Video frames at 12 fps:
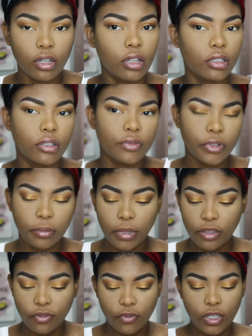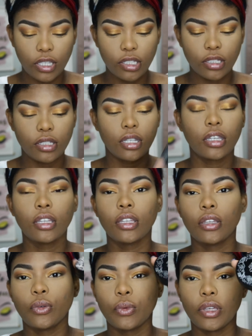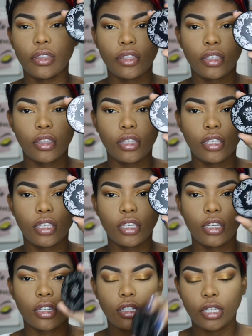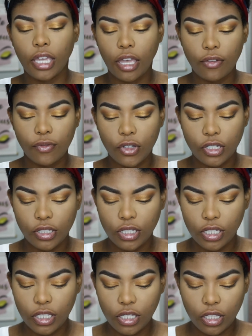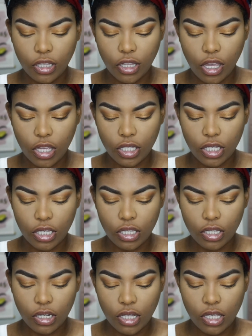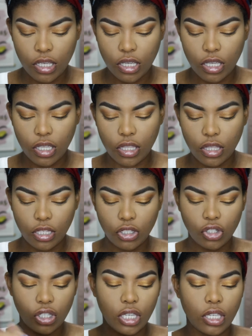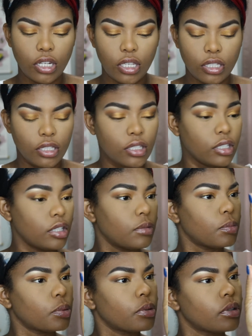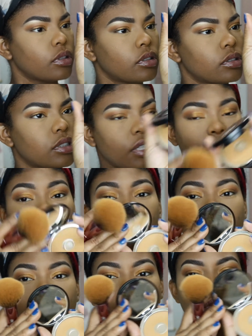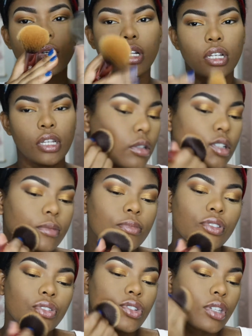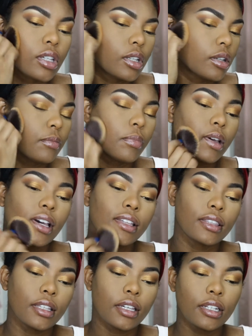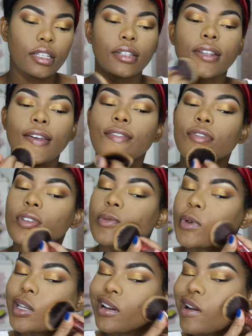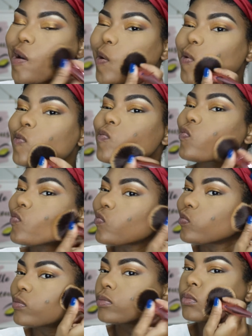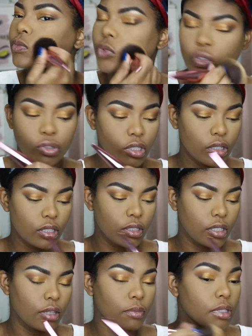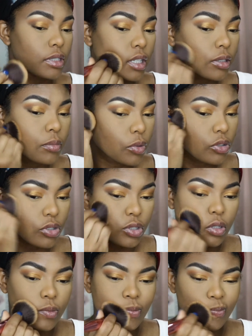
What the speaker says: all over my face with the Kat Von D Lock-It in the shade Deep 74, and I'm just gonna pat that in everywhere using the same exact brush.